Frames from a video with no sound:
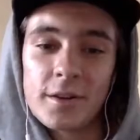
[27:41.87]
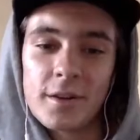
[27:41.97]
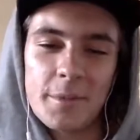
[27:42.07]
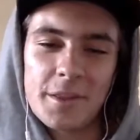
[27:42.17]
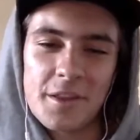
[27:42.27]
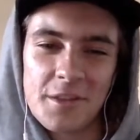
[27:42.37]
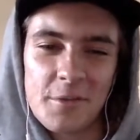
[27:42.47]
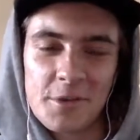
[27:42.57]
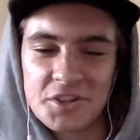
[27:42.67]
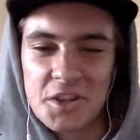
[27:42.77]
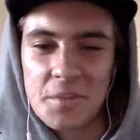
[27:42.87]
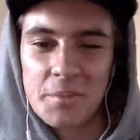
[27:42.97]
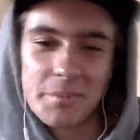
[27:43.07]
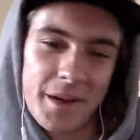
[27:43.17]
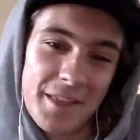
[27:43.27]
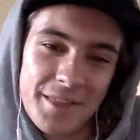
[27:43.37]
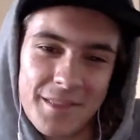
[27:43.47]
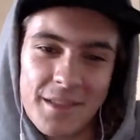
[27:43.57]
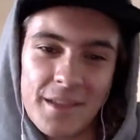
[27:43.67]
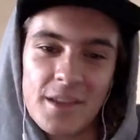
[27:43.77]
one. I mean, they weren't cheap.
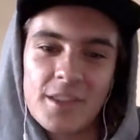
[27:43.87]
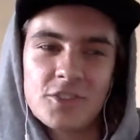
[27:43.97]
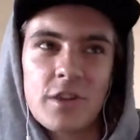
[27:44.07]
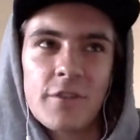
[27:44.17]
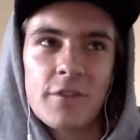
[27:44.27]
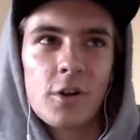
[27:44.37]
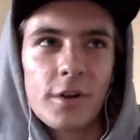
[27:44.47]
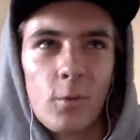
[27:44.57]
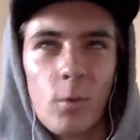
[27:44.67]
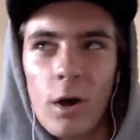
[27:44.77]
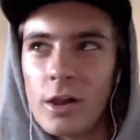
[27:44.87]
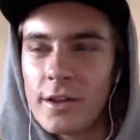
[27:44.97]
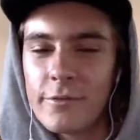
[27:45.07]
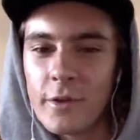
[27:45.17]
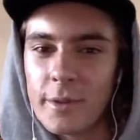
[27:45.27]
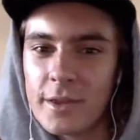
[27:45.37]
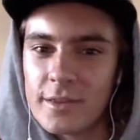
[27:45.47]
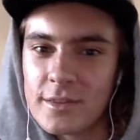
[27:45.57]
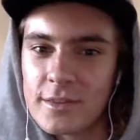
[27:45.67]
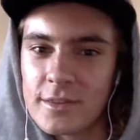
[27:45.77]
But Trevor Colden and Wally from
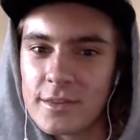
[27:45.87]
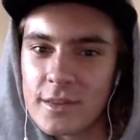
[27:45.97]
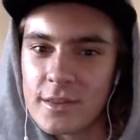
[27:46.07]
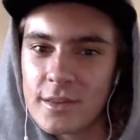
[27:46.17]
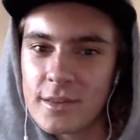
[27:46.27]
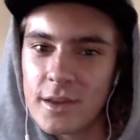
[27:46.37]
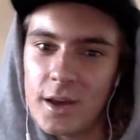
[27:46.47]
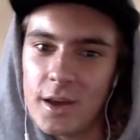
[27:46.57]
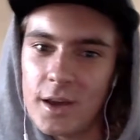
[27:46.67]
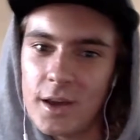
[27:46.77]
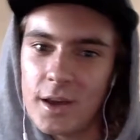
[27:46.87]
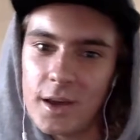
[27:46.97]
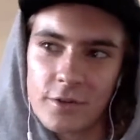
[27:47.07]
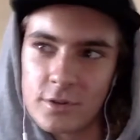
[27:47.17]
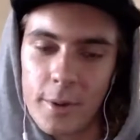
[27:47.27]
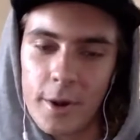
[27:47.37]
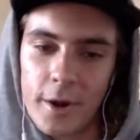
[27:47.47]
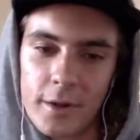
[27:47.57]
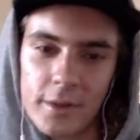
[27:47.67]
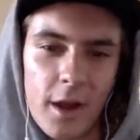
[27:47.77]
his Chronicles 3
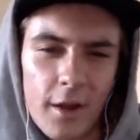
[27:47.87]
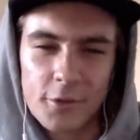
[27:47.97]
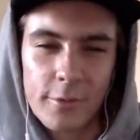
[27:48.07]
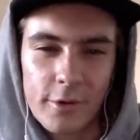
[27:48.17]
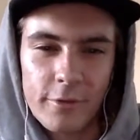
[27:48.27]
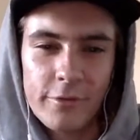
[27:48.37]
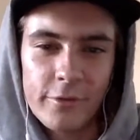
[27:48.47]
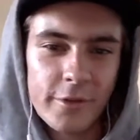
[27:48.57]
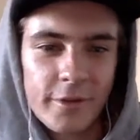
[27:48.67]
part, like off the roof.